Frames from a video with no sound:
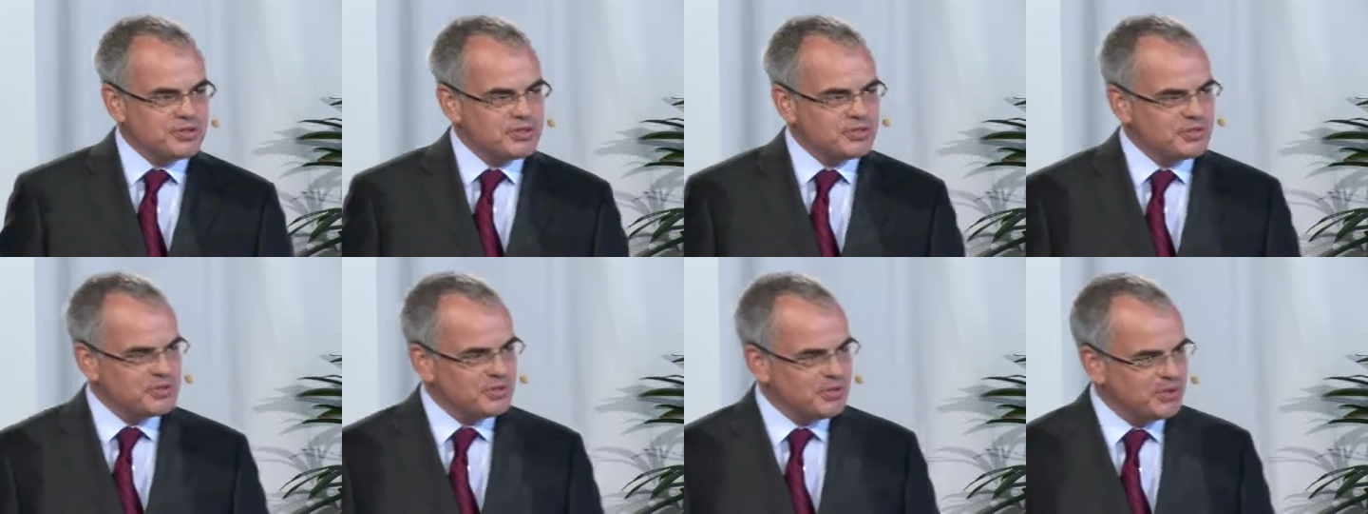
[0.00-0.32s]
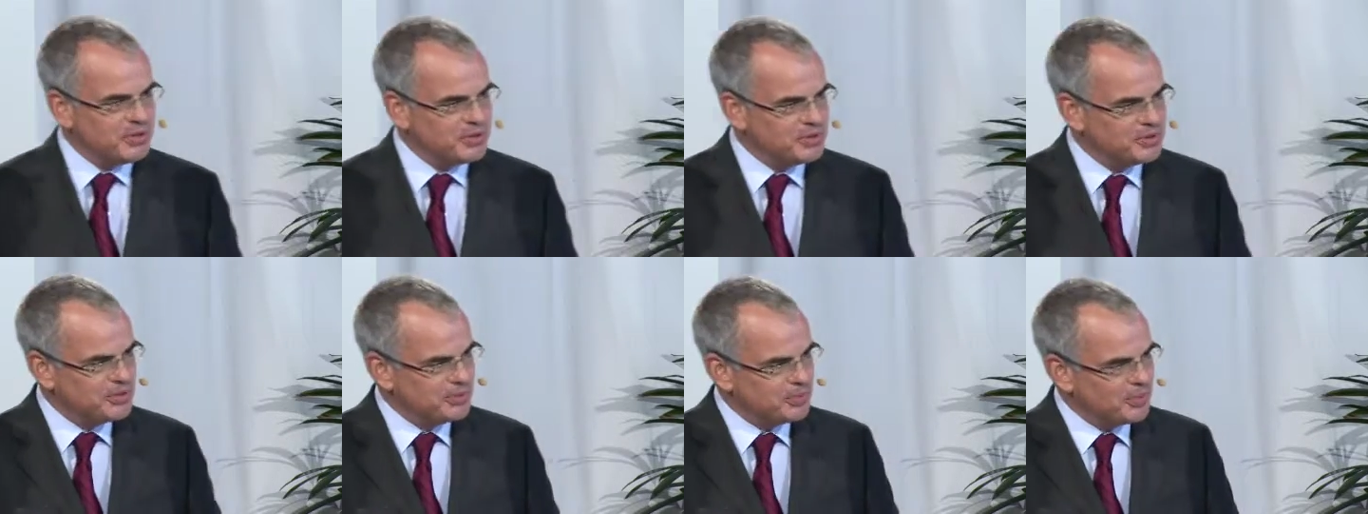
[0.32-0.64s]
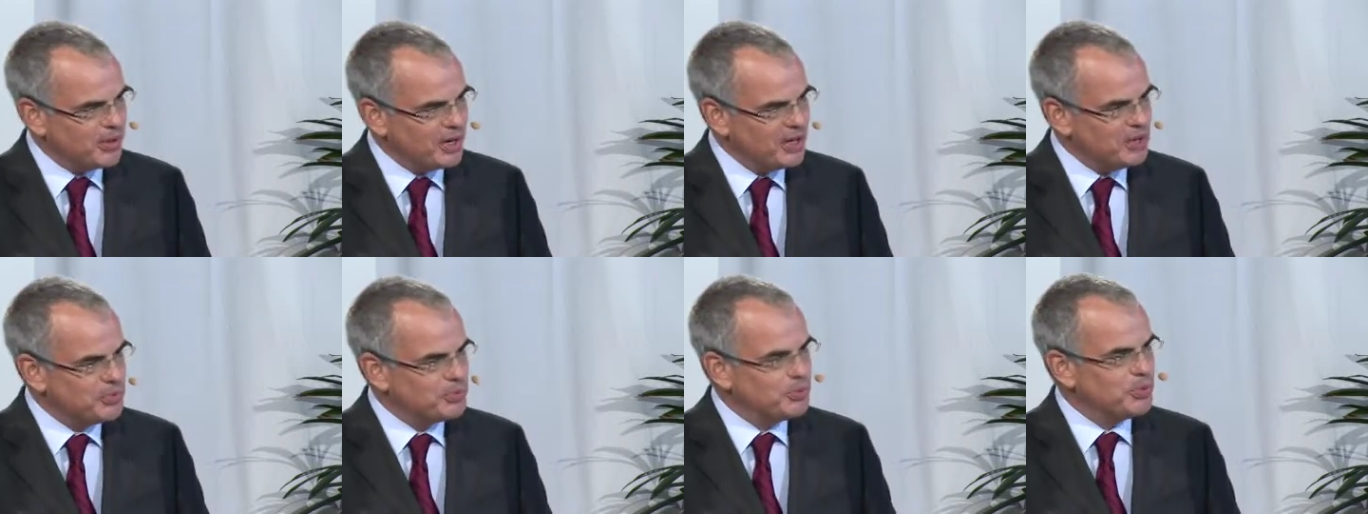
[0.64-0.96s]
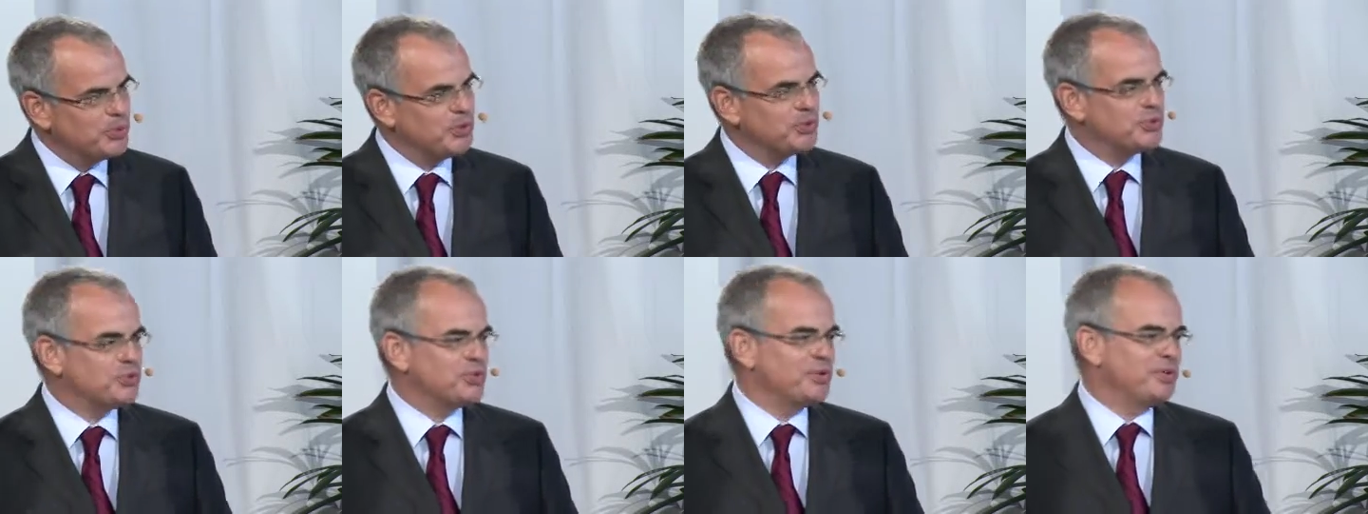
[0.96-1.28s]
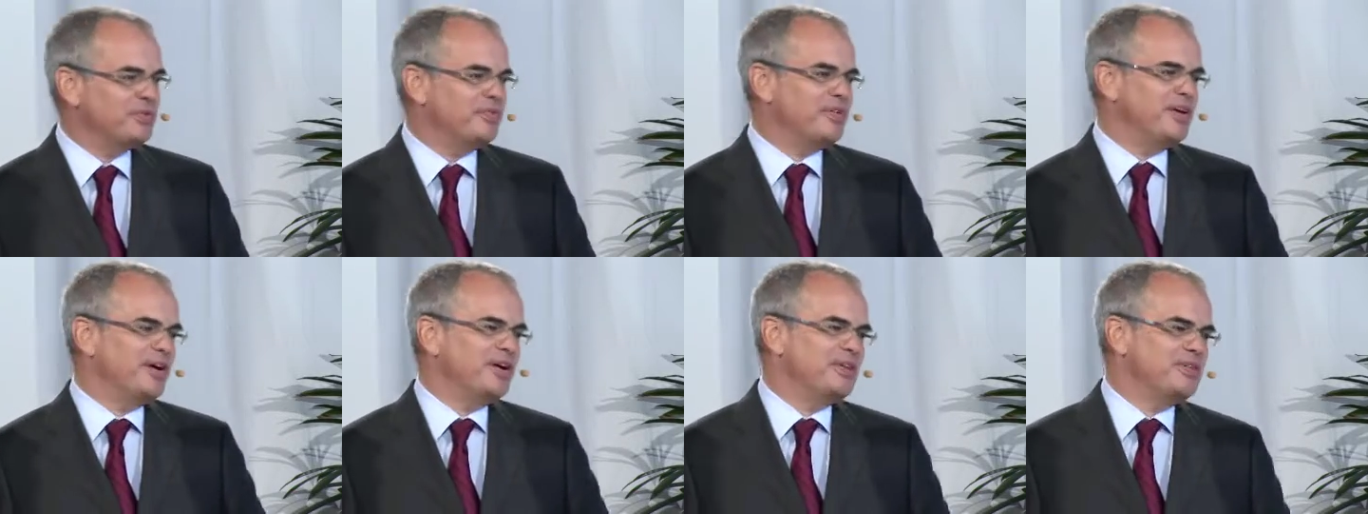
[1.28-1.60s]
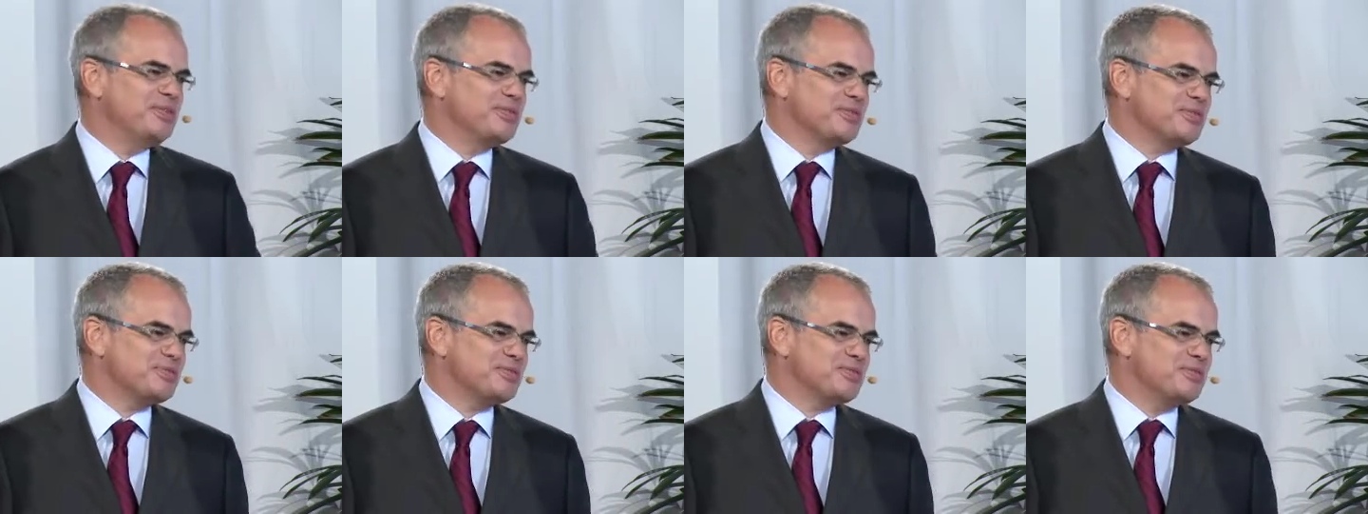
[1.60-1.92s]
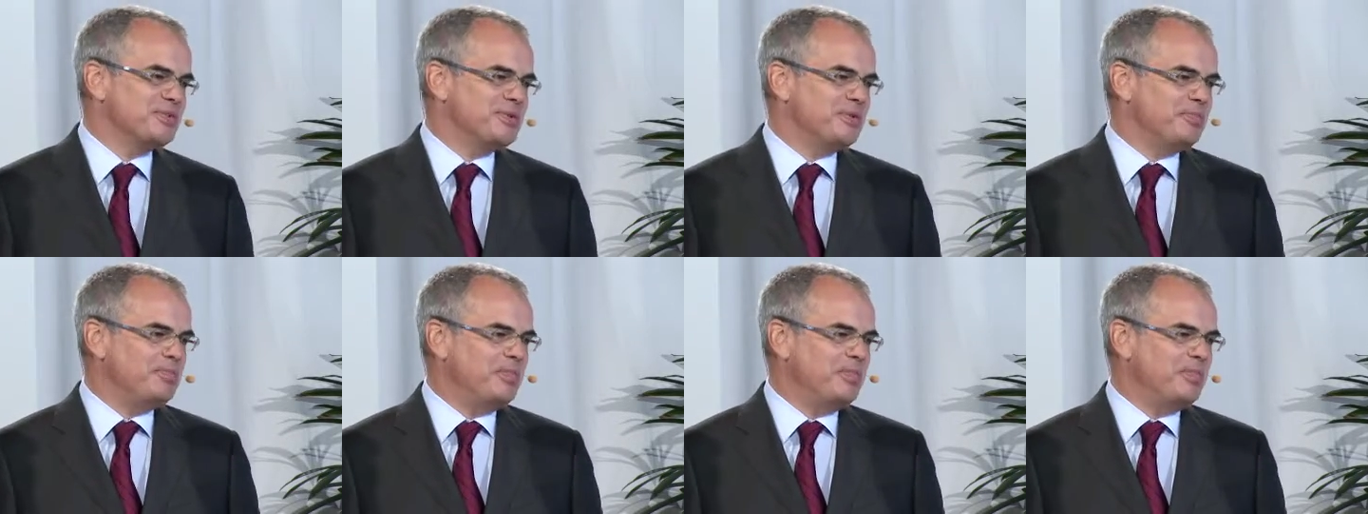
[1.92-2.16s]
is not the right word to define this.